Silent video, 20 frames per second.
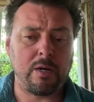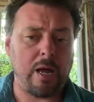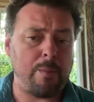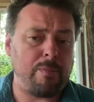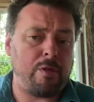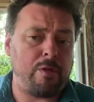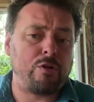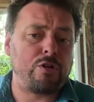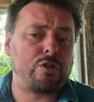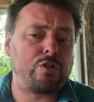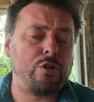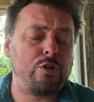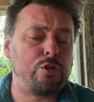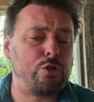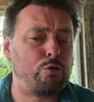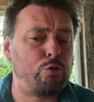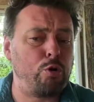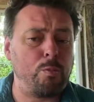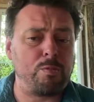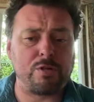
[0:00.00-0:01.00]

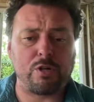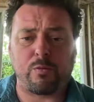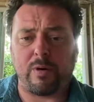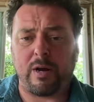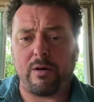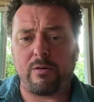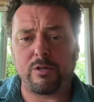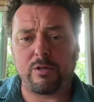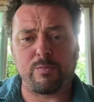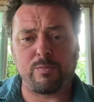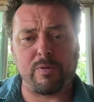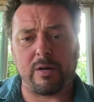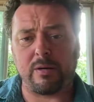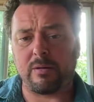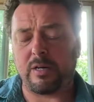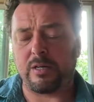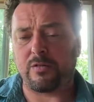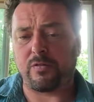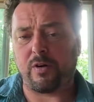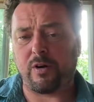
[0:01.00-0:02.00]
There's groups around, but
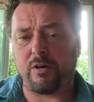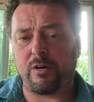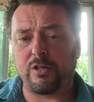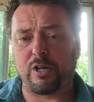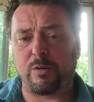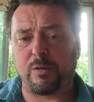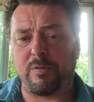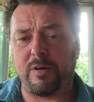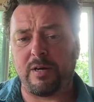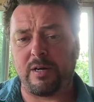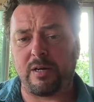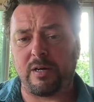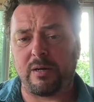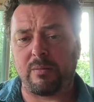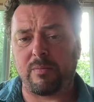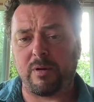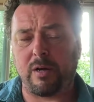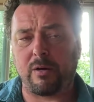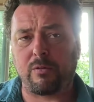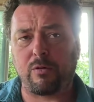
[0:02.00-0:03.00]
as far as there being a
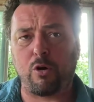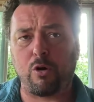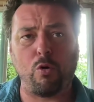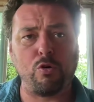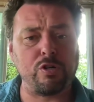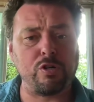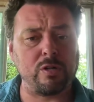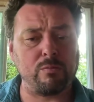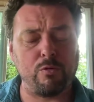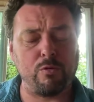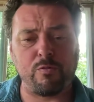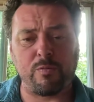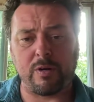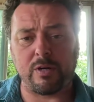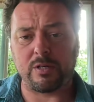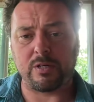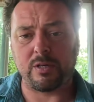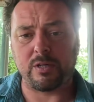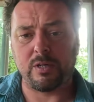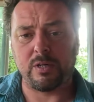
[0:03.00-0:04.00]
cogent
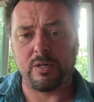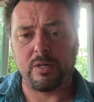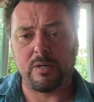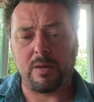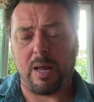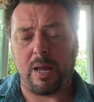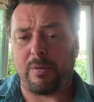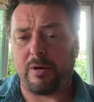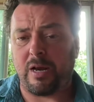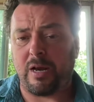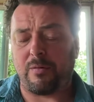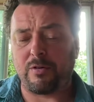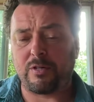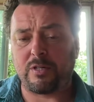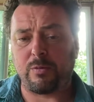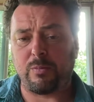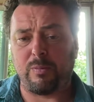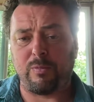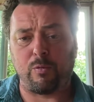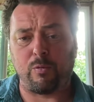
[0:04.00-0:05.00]
movement, I mean,
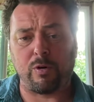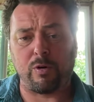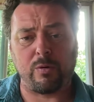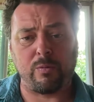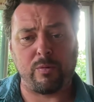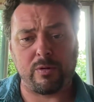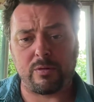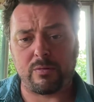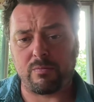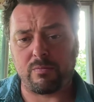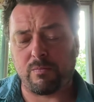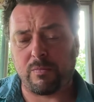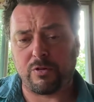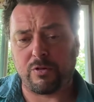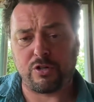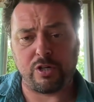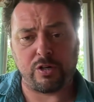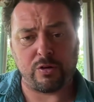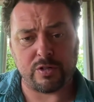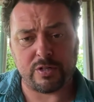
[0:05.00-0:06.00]
obviously we've been working with
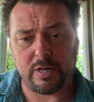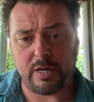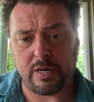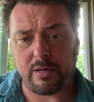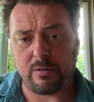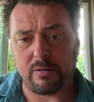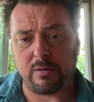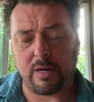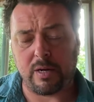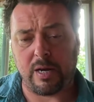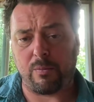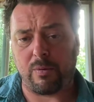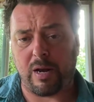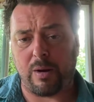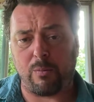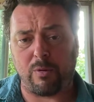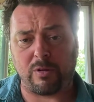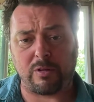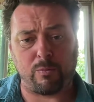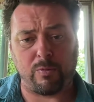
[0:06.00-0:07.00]
Chico State
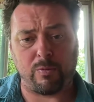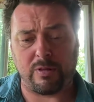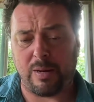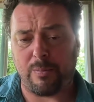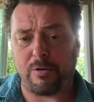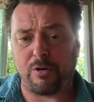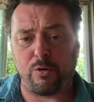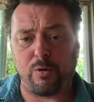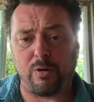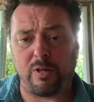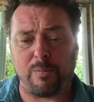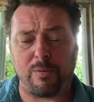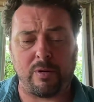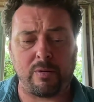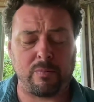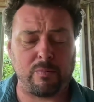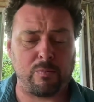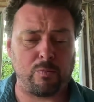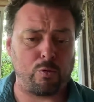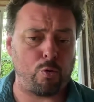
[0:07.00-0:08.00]
and what they've been doing. They've
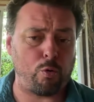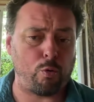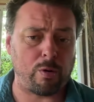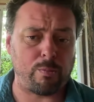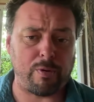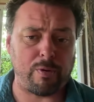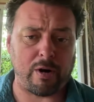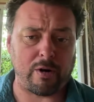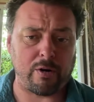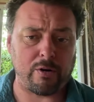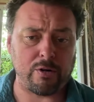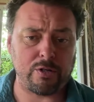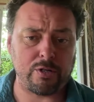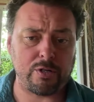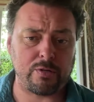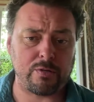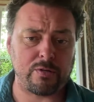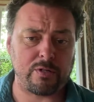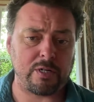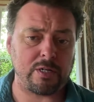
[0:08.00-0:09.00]
been core
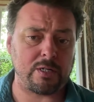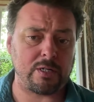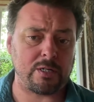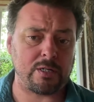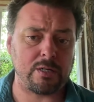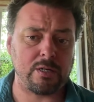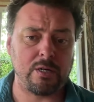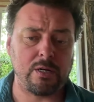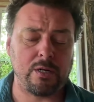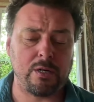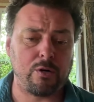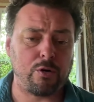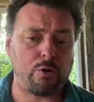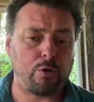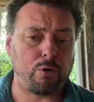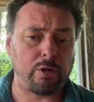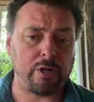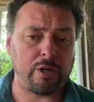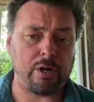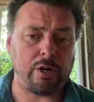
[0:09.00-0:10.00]
partners since
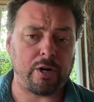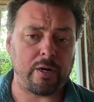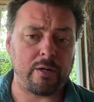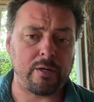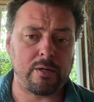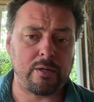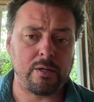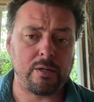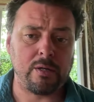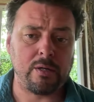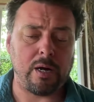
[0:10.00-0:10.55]
early on.